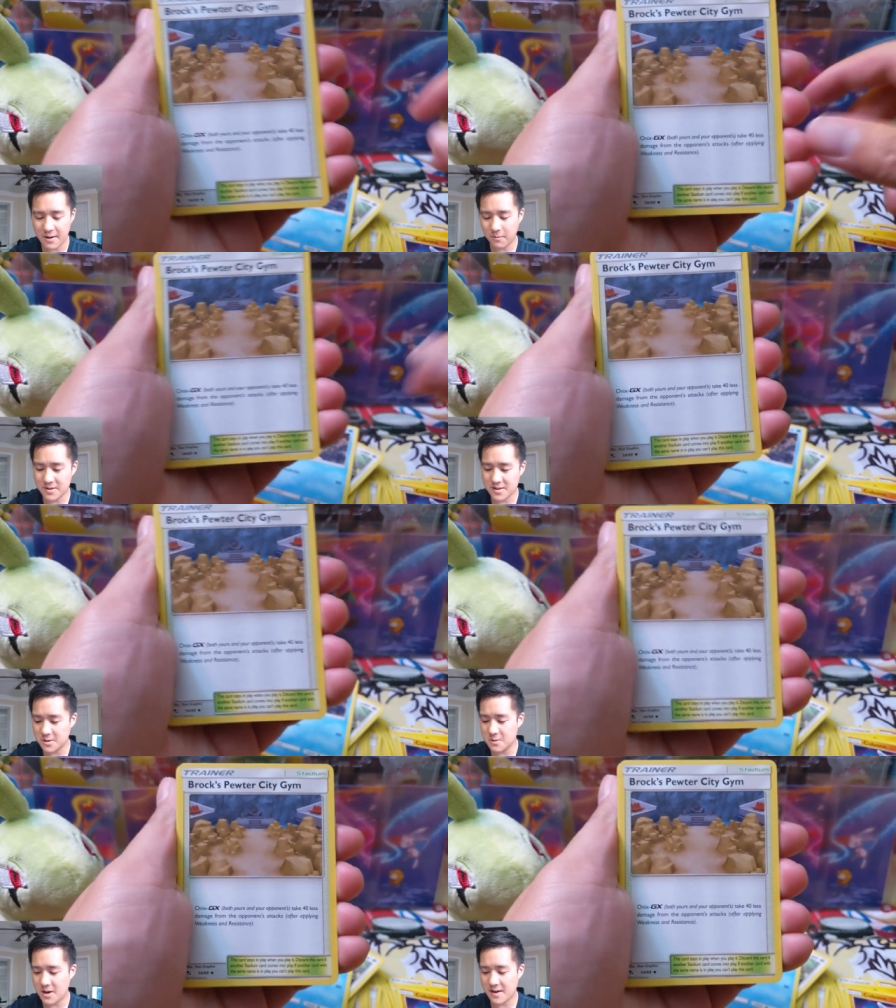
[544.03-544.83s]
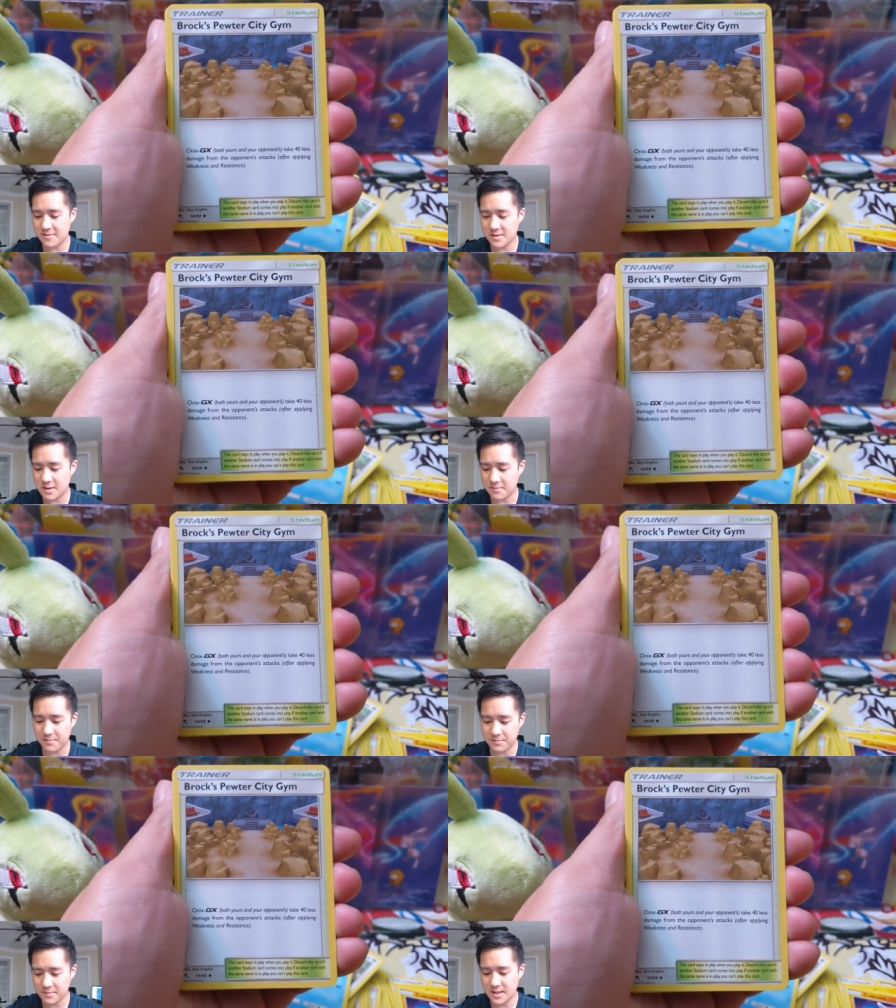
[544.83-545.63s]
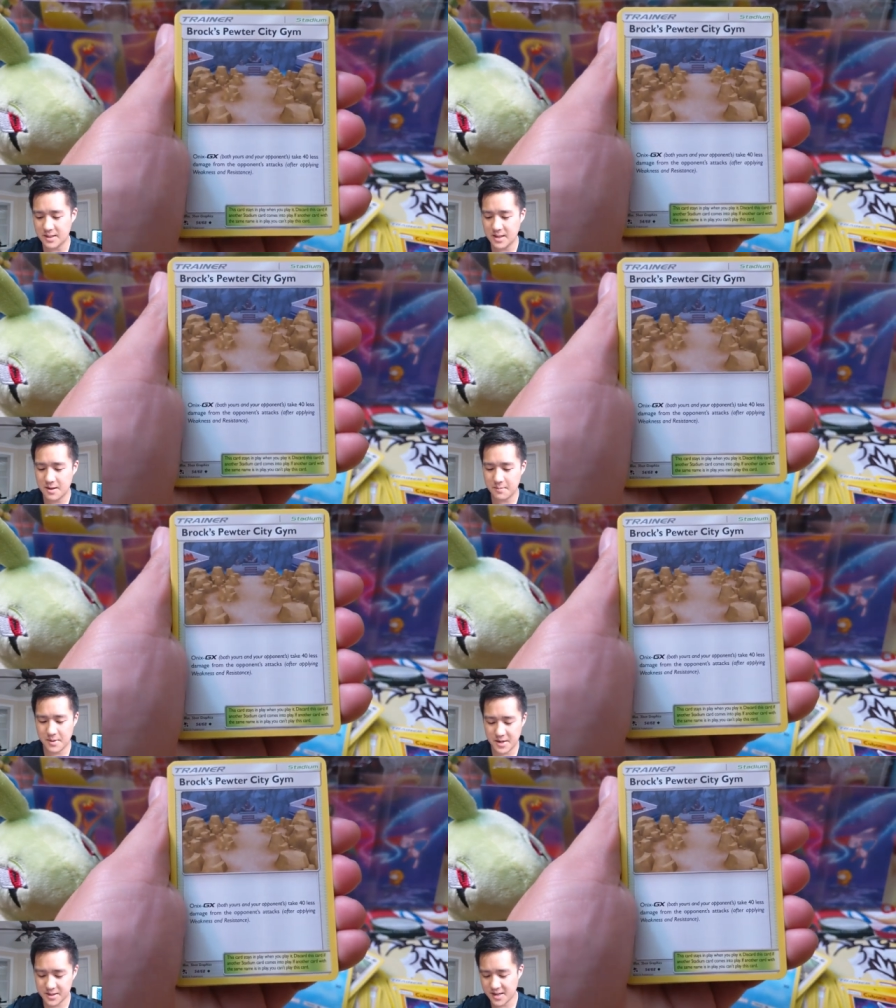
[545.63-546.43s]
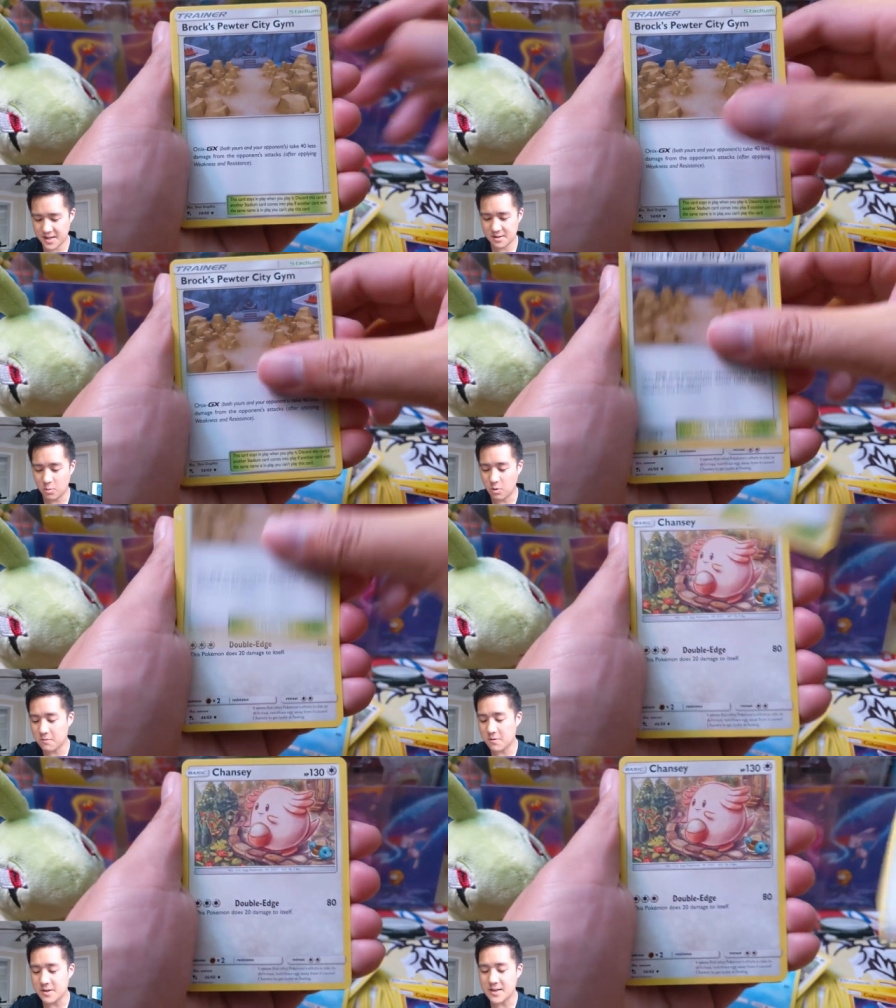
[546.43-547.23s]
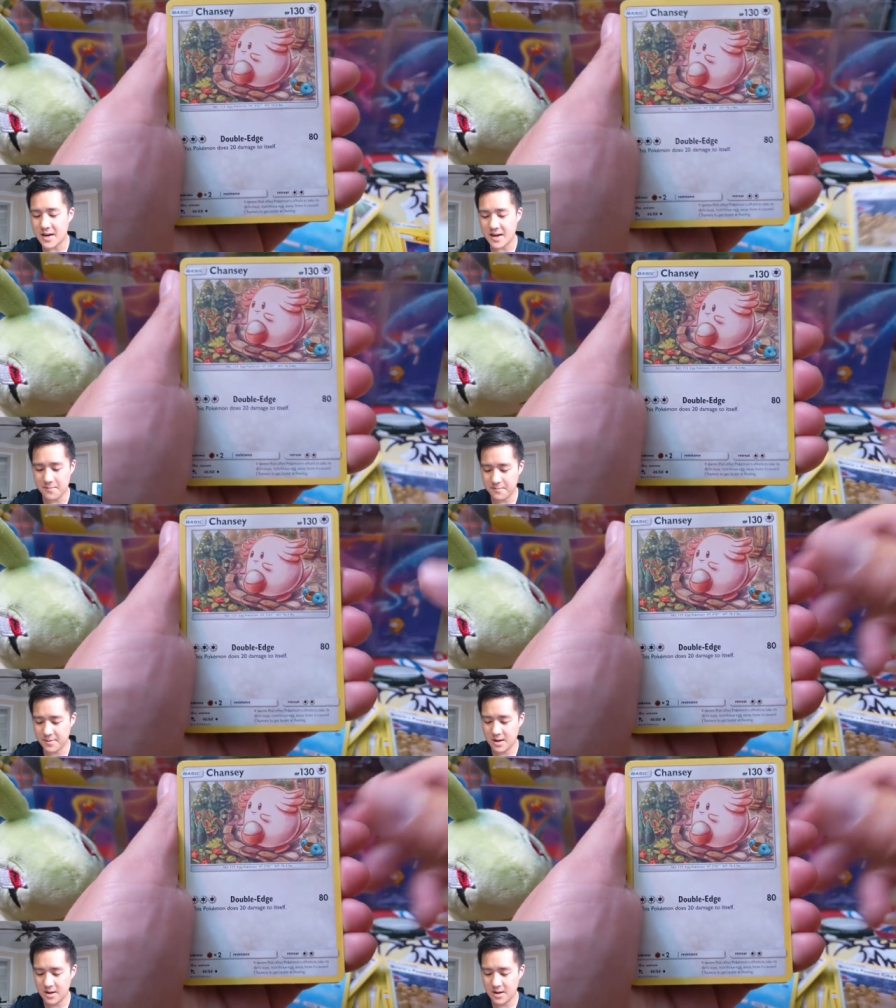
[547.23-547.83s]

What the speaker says: Once I do have some, manage to get some more free time,